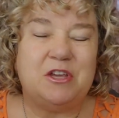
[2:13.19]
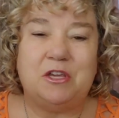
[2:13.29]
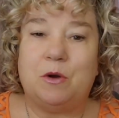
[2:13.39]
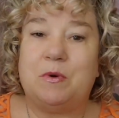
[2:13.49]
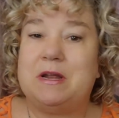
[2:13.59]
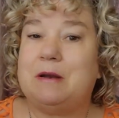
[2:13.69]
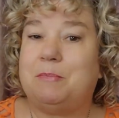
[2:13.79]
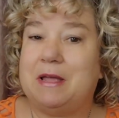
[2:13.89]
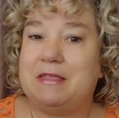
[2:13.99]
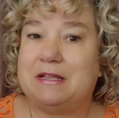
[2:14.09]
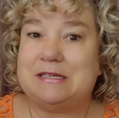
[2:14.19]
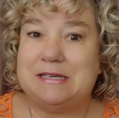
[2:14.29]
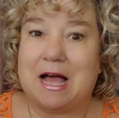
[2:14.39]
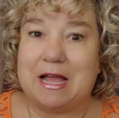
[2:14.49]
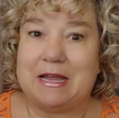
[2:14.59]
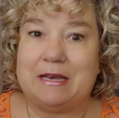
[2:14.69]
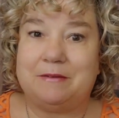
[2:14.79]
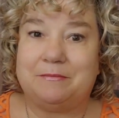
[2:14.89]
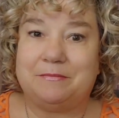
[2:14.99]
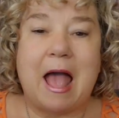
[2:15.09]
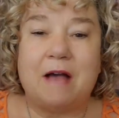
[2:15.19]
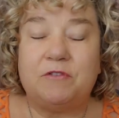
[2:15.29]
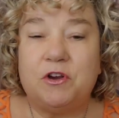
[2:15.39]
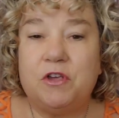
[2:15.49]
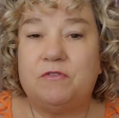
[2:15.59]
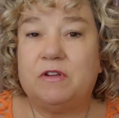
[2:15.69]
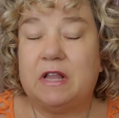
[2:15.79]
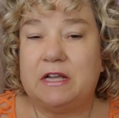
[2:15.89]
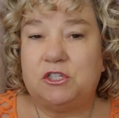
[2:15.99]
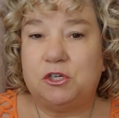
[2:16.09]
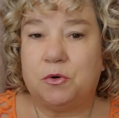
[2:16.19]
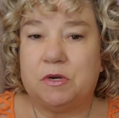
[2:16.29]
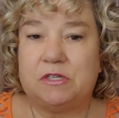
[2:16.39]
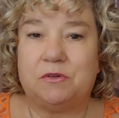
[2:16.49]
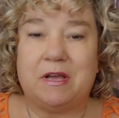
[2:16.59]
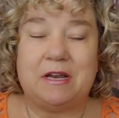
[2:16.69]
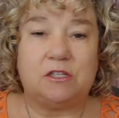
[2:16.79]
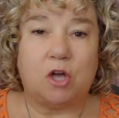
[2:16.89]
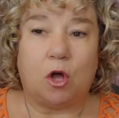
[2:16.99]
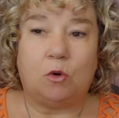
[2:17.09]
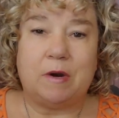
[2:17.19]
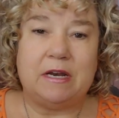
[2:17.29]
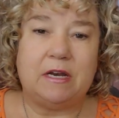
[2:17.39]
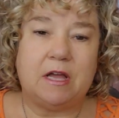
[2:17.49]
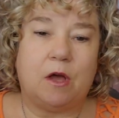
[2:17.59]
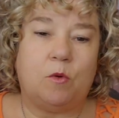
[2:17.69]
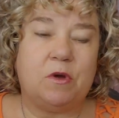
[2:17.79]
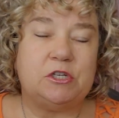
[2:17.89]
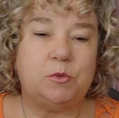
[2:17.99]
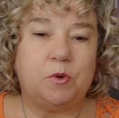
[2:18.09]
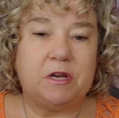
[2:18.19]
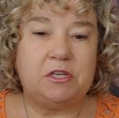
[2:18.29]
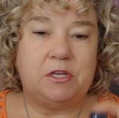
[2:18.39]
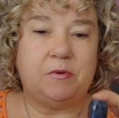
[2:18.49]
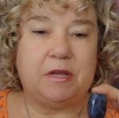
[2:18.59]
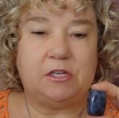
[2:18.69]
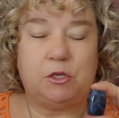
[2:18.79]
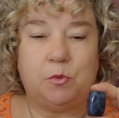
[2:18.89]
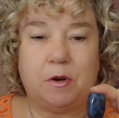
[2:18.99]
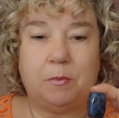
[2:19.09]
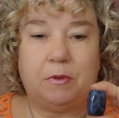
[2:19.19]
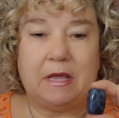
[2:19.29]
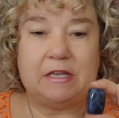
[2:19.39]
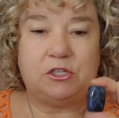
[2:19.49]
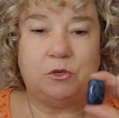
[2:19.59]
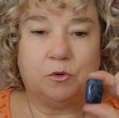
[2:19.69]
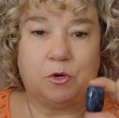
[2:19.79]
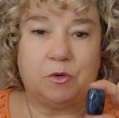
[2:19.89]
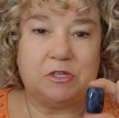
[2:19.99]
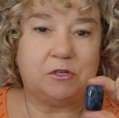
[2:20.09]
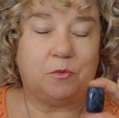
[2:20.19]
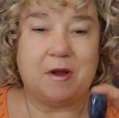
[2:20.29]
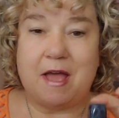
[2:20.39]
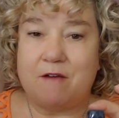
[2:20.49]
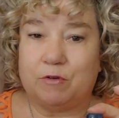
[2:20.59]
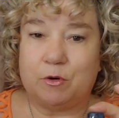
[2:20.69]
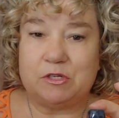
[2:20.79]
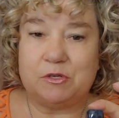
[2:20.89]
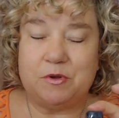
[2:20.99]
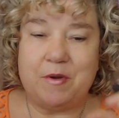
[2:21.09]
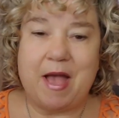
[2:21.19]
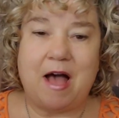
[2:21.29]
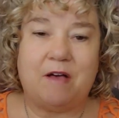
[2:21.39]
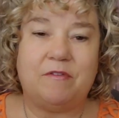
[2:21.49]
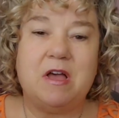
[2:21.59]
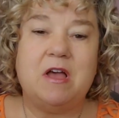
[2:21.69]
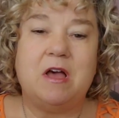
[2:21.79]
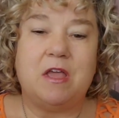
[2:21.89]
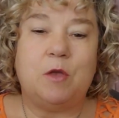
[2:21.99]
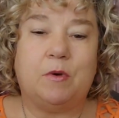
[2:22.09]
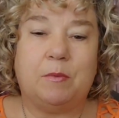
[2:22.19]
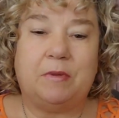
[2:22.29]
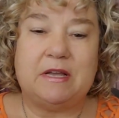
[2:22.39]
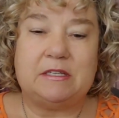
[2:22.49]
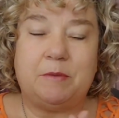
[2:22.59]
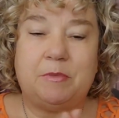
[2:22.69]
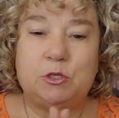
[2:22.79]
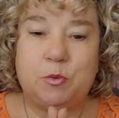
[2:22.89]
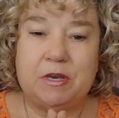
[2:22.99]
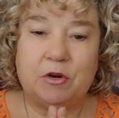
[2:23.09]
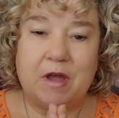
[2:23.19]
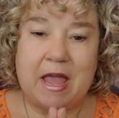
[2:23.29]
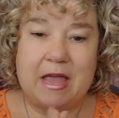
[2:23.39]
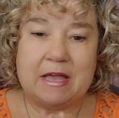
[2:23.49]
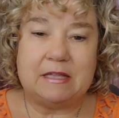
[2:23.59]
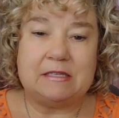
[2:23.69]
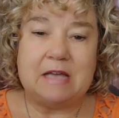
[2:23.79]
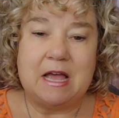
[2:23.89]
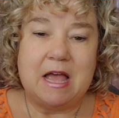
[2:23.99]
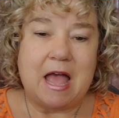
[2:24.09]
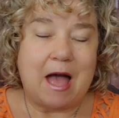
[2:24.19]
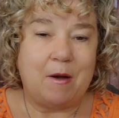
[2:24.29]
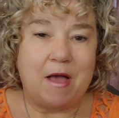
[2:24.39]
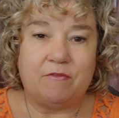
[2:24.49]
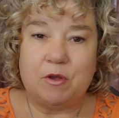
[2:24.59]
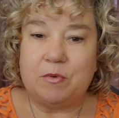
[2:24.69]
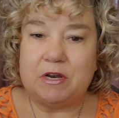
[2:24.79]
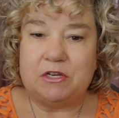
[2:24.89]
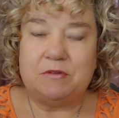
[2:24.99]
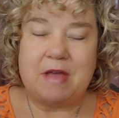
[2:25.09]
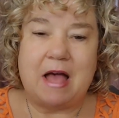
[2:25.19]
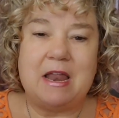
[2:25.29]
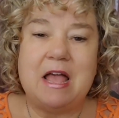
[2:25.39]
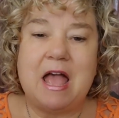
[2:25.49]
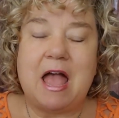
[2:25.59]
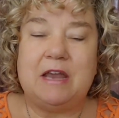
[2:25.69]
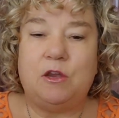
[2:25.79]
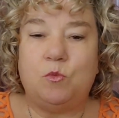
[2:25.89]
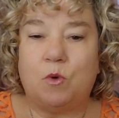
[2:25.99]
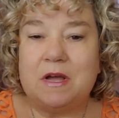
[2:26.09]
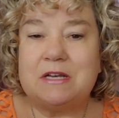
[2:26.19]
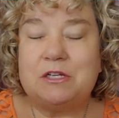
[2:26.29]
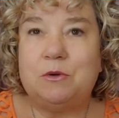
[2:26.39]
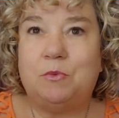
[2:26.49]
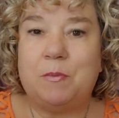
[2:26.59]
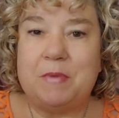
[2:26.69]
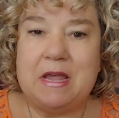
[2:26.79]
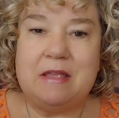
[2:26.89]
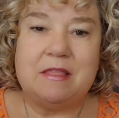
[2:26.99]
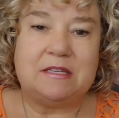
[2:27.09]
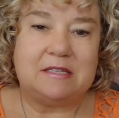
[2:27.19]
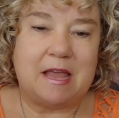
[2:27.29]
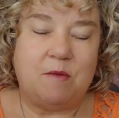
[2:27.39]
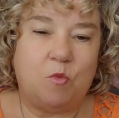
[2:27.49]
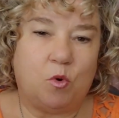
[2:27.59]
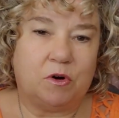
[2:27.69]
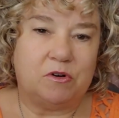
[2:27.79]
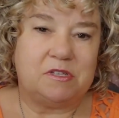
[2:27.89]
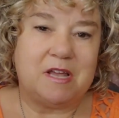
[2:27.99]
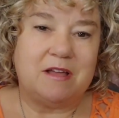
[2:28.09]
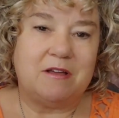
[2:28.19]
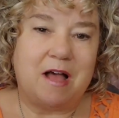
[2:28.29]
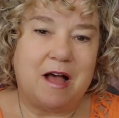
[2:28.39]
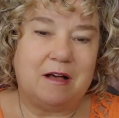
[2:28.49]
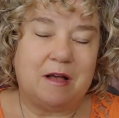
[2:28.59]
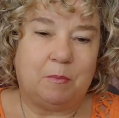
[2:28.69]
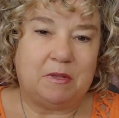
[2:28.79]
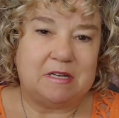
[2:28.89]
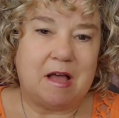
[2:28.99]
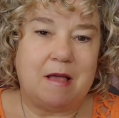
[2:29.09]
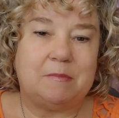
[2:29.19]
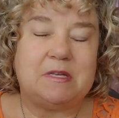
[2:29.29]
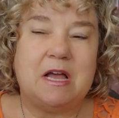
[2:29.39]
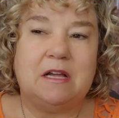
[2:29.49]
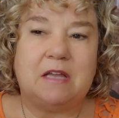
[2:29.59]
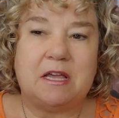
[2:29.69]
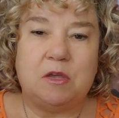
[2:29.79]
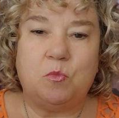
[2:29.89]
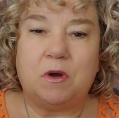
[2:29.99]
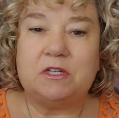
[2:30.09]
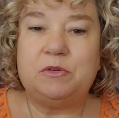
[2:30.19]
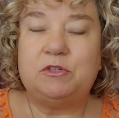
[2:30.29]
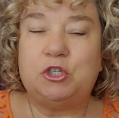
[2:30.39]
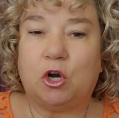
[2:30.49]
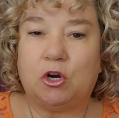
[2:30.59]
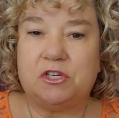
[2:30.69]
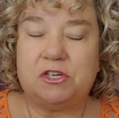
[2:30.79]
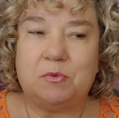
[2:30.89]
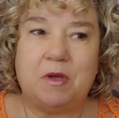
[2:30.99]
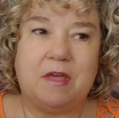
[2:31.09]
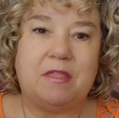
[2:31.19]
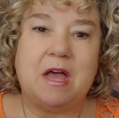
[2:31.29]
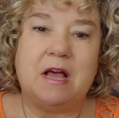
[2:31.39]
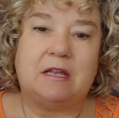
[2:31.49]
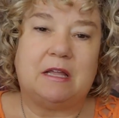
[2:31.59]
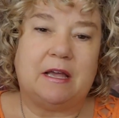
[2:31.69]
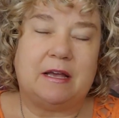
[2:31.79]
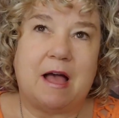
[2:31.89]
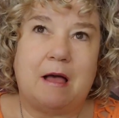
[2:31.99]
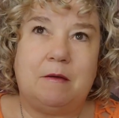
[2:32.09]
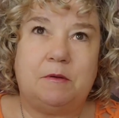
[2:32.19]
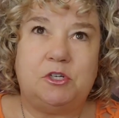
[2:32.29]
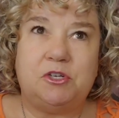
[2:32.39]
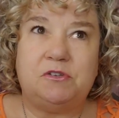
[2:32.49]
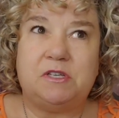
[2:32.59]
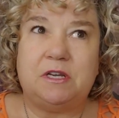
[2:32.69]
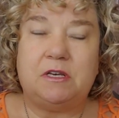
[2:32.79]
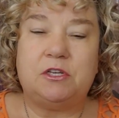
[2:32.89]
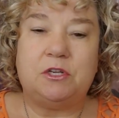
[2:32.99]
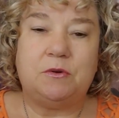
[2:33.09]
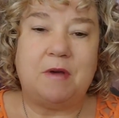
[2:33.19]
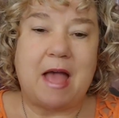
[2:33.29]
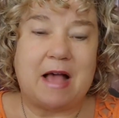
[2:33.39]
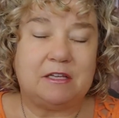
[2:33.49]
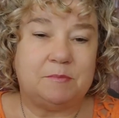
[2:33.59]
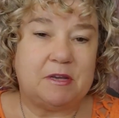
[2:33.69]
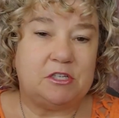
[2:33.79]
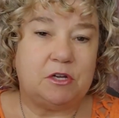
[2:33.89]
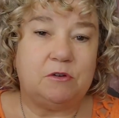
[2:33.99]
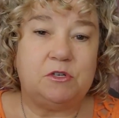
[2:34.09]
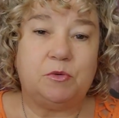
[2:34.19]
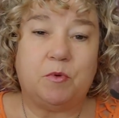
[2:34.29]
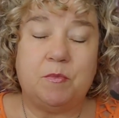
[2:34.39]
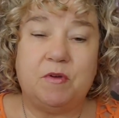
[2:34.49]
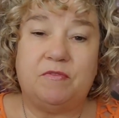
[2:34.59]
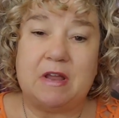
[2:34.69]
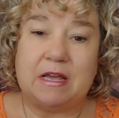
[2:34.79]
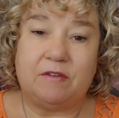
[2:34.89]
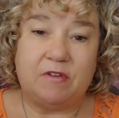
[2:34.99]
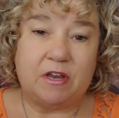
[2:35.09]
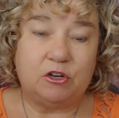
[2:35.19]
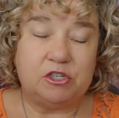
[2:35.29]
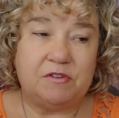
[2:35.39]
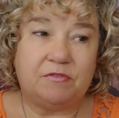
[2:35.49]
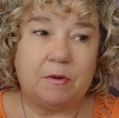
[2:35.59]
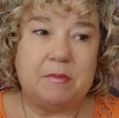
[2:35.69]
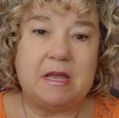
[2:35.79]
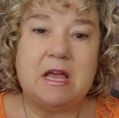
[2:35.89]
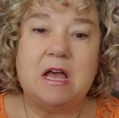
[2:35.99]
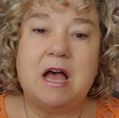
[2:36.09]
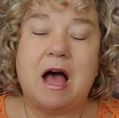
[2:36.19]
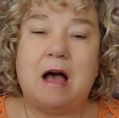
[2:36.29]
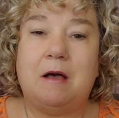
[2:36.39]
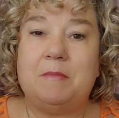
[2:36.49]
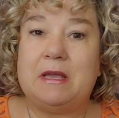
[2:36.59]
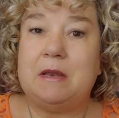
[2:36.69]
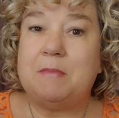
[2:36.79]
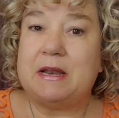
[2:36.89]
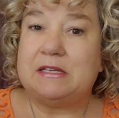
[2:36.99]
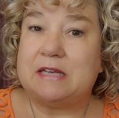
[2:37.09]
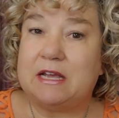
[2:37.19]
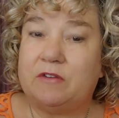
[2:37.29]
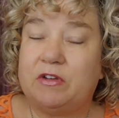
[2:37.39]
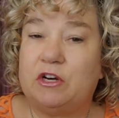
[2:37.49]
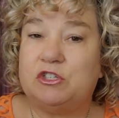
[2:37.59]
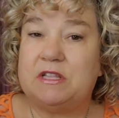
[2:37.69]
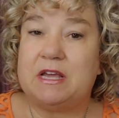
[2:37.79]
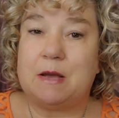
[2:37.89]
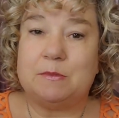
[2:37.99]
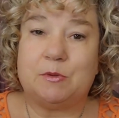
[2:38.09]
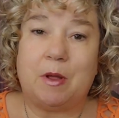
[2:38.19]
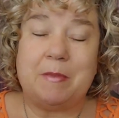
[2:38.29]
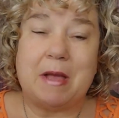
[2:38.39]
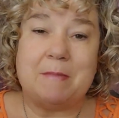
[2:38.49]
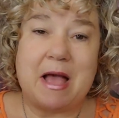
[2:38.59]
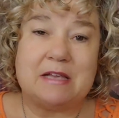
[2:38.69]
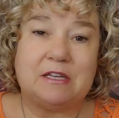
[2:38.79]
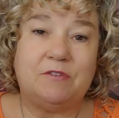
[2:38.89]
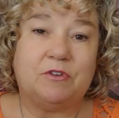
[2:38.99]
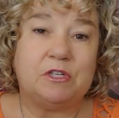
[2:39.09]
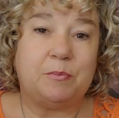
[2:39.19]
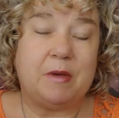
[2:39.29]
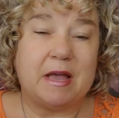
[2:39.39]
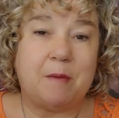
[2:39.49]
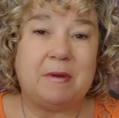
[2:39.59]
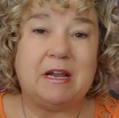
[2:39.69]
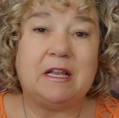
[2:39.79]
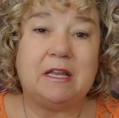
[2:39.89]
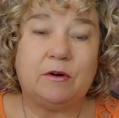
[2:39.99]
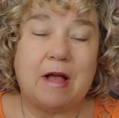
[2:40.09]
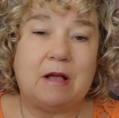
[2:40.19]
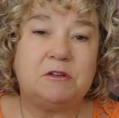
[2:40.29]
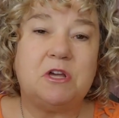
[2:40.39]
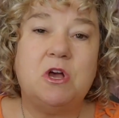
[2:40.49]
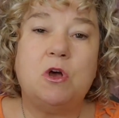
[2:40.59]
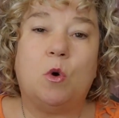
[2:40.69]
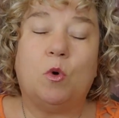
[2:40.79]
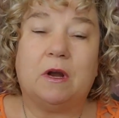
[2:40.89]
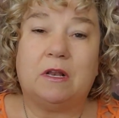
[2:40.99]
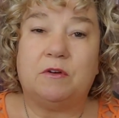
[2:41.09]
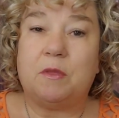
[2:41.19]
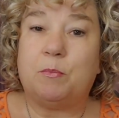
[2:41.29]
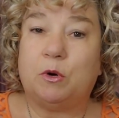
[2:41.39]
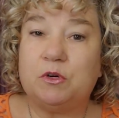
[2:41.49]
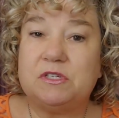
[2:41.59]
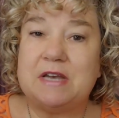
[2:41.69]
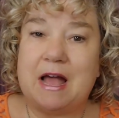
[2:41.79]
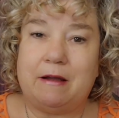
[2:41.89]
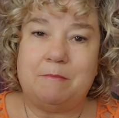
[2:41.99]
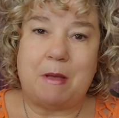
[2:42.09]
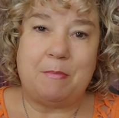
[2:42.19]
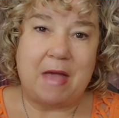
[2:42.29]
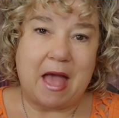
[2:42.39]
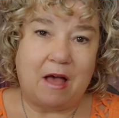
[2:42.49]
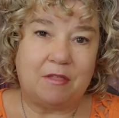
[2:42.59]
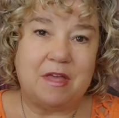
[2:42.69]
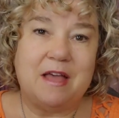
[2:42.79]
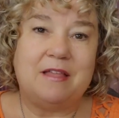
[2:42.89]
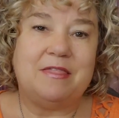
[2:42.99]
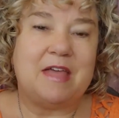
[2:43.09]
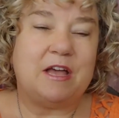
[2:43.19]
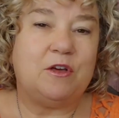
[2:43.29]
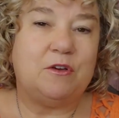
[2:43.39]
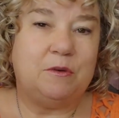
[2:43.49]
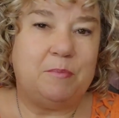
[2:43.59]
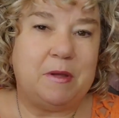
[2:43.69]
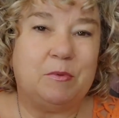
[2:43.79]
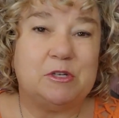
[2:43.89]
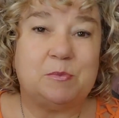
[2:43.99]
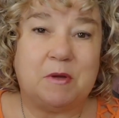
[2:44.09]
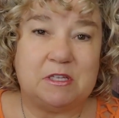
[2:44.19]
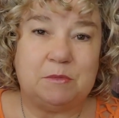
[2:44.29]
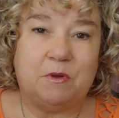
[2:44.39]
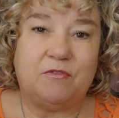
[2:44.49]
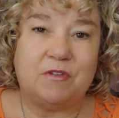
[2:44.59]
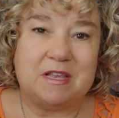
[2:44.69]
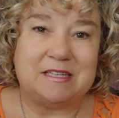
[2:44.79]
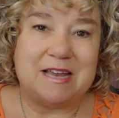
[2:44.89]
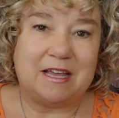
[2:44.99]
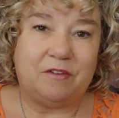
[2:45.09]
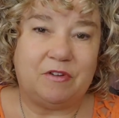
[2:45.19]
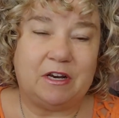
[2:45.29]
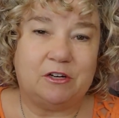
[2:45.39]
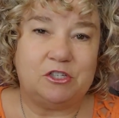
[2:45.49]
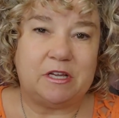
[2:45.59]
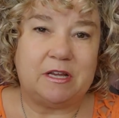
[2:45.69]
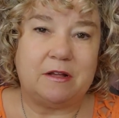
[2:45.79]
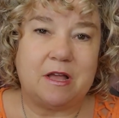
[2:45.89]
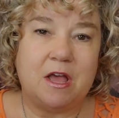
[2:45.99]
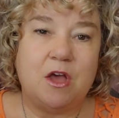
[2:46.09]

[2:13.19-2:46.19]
You don't want it a plant that's dying. After you've cleansed your crystal and it's all ready to go, what you want to do is you want to place your crystal, whatever crystal you have, you want to place it between your hands, however you want to do that, and you want to repeat the same words a couple of times. Like, you want to charge it with, like, I'm choosing to ask my stone to remove negative energy from me. Anybody's negative energy that comes around me, I'm asking for it to pick up and clear out, or clear the person out of my path that could be responsible for this negative energy.